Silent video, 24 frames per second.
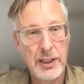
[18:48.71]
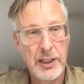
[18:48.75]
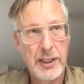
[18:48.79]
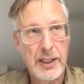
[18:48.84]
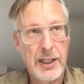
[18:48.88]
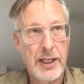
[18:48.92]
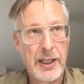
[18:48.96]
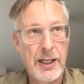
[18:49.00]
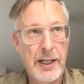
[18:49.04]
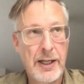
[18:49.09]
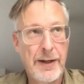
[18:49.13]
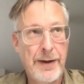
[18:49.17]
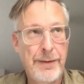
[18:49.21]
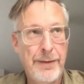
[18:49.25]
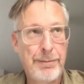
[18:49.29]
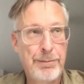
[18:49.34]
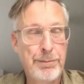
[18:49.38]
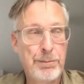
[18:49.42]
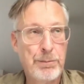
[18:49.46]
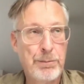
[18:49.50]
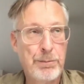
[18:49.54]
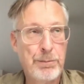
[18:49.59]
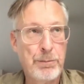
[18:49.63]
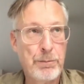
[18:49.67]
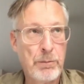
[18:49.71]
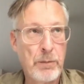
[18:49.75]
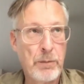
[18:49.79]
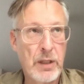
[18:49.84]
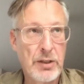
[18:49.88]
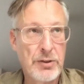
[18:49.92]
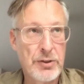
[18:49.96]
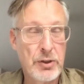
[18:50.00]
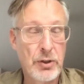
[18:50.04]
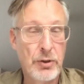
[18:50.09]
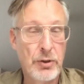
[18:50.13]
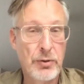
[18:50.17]
Um,
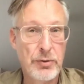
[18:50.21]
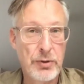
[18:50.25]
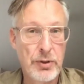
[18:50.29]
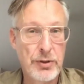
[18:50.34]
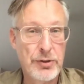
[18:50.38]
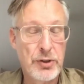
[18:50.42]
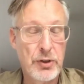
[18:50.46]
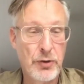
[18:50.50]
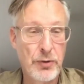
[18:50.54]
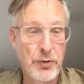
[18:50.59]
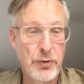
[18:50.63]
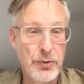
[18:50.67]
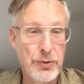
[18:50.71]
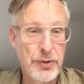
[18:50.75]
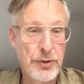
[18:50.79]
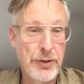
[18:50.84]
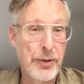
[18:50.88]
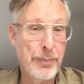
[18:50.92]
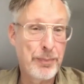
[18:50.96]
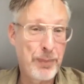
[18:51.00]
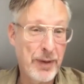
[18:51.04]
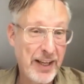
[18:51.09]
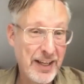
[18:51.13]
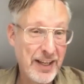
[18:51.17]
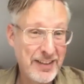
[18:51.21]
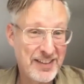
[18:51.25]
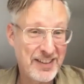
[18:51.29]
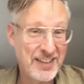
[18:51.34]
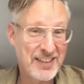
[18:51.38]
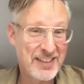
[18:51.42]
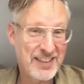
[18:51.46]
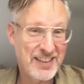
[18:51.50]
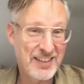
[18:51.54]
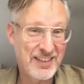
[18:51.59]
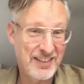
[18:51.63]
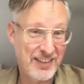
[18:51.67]
so, so the
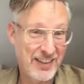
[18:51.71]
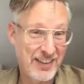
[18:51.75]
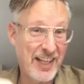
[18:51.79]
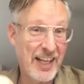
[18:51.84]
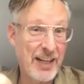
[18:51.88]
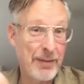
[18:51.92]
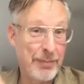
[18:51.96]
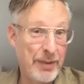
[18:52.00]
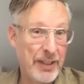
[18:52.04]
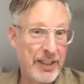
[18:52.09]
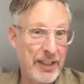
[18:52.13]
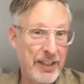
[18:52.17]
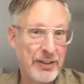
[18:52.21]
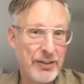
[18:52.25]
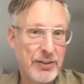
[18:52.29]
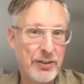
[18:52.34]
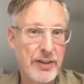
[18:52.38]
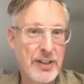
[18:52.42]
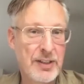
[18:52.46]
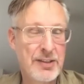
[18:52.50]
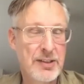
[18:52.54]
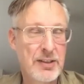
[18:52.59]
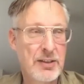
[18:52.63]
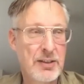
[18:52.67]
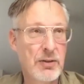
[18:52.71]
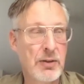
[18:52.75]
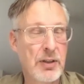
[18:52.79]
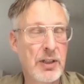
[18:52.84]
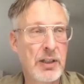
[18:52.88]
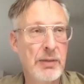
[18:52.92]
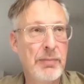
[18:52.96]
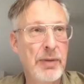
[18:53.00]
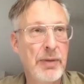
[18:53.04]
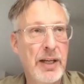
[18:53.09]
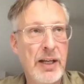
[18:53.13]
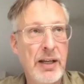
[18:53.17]
places led me into this story,
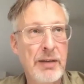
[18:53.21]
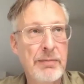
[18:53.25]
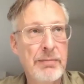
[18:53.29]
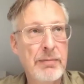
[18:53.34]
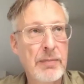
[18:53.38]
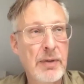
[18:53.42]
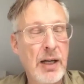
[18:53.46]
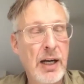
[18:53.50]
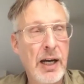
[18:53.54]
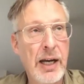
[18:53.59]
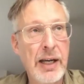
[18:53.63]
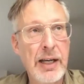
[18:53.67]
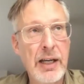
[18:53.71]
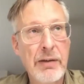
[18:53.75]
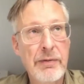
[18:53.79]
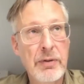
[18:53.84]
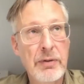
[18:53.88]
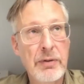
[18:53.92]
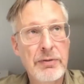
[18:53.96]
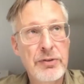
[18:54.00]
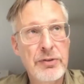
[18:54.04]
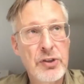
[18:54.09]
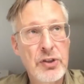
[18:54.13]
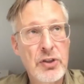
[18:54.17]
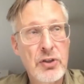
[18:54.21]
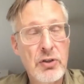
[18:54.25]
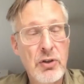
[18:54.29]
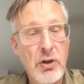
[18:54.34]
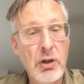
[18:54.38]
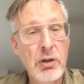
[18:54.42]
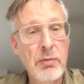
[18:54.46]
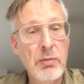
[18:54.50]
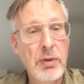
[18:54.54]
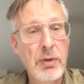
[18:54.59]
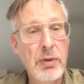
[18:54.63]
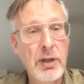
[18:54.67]
but I, I have a
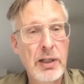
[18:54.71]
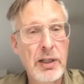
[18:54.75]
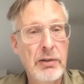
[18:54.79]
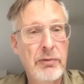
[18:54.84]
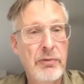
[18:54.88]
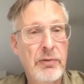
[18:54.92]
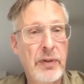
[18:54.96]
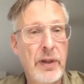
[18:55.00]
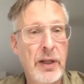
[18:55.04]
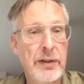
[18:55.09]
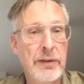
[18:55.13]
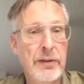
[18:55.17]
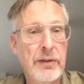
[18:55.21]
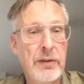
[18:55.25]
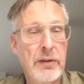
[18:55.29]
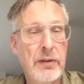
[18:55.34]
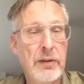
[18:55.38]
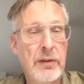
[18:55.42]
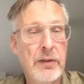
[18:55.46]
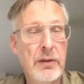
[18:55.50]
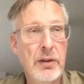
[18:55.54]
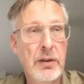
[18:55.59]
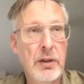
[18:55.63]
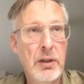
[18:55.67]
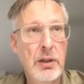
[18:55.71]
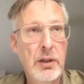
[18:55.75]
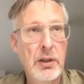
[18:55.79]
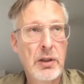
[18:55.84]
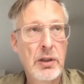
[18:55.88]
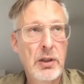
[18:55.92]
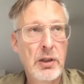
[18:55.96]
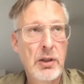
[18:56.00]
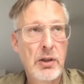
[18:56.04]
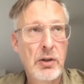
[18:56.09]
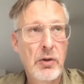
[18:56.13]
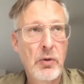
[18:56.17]
strong belief that
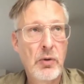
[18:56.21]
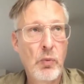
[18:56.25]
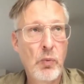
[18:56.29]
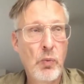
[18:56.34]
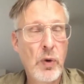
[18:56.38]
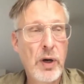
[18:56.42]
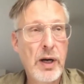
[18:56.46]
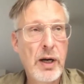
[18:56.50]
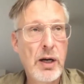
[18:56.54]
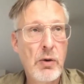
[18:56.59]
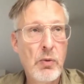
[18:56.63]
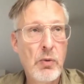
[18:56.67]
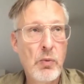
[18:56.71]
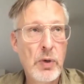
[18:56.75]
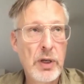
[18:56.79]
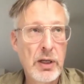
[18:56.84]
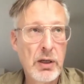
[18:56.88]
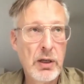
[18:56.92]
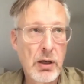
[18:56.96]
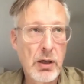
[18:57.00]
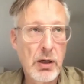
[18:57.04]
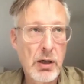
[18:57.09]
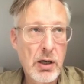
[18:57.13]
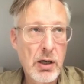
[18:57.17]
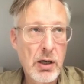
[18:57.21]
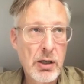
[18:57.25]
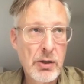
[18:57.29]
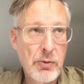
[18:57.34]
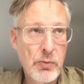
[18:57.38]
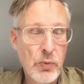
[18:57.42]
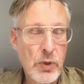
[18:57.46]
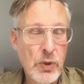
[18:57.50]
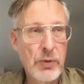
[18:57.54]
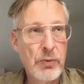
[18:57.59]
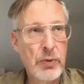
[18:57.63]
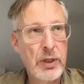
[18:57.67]
where we are and
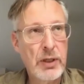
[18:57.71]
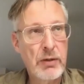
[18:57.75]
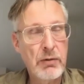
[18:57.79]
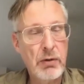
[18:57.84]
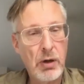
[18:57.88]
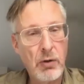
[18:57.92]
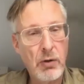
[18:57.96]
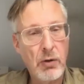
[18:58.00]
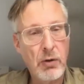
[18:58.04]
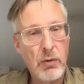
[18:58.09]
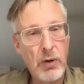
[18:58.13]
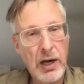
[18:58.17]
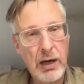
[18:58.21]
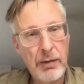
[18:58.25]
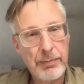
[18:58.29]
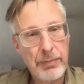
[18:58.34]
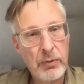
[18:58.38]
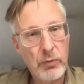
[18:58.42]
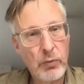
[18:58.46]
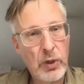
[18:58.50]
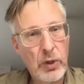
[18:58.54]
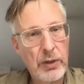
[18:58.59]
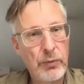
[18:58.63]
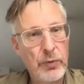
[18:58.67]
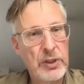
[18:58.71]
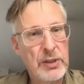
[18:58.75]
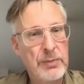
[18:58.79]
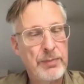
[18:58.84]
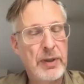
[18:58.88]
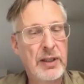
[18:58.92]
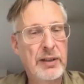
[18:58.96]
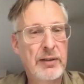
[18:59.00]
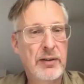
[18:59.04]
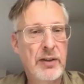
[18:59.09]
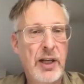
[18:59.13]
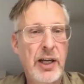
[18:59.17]
where we grow up and where we
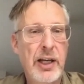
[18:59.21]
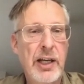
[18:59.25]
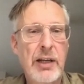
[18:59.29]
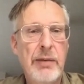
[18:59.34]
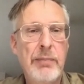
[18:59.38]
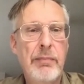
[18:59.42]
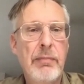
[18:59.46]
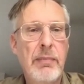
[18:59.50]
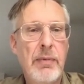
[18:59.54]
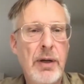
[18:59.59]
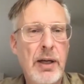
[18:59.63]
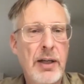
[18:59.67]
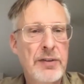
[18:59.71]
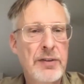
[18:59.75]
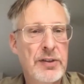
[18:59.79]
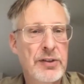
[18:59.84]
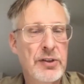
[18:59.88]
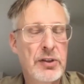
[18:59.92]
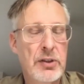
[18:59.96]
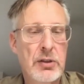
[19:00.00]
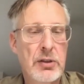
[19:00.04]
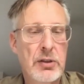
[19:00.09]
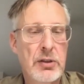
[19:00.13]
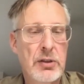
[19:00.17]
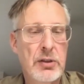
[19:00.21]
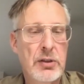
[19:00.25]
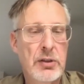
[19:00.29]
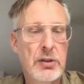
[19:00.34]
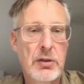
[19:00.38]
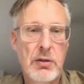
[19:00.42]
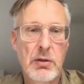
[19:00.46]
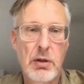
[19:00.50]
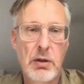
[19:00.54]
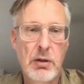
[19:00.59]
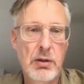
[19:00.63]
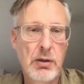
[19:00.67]
spend time has
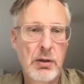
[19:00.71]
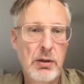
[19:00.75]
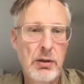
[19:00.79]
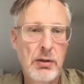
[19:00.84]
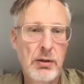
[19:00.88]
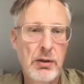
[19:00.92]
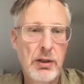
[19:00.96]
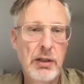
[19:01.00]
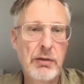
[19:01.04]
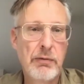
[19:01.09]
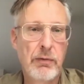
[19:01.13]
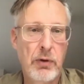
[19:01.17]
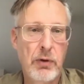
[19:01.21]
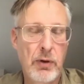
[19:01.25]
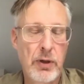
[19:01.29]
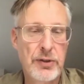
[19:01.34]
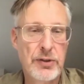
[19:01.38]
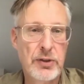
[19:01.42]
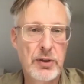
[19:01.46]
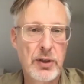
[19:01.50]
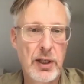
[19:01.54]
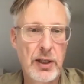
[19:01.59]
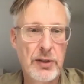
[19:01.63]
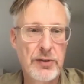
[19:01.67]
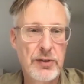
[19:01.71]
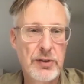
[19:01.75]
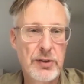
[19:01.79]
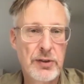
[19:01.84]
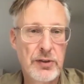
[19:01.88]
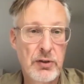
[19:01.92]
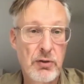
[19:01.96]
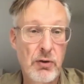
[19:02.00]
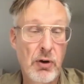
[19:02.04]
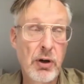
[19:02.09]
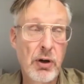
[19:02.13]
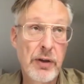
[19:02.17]
strong influence on us,
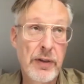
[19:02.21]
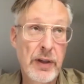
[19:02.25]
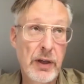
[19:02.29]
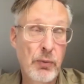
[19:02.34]
stronger than we